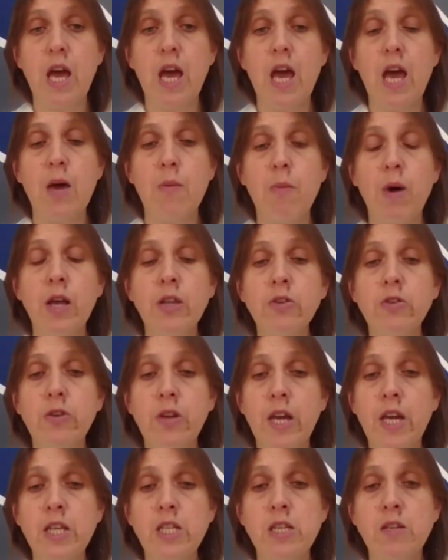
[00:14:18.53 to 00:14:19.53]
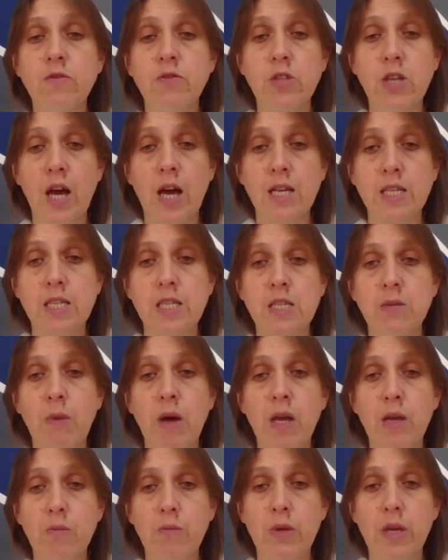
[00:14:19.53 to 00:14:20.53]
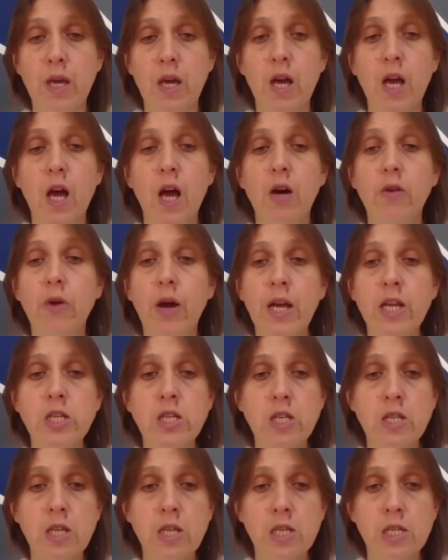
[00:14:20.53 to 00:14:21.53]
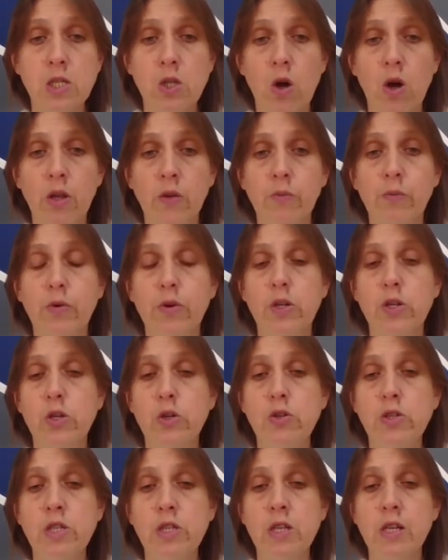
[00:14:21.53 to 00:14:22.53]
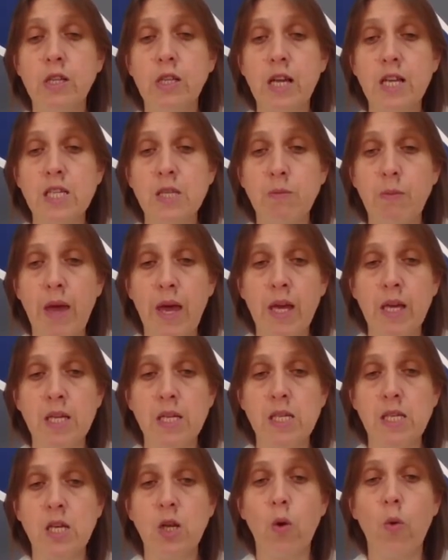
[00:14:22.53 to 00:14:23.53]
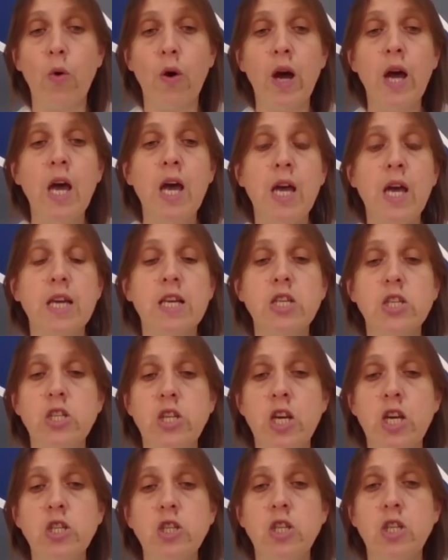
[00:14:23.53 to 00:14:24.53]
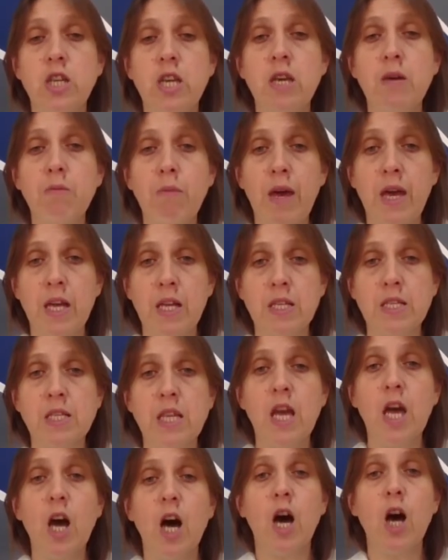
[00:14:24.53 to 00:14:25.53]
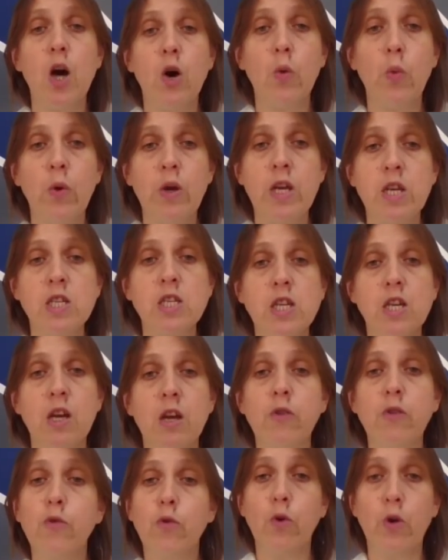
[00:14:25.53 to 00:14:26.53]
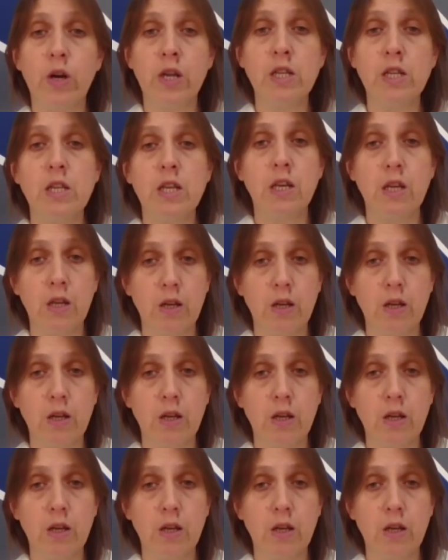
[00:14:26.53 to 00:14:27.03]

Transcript: Among creative tasks might be writing a song, producing a class magazine, or exchanging emails with foreign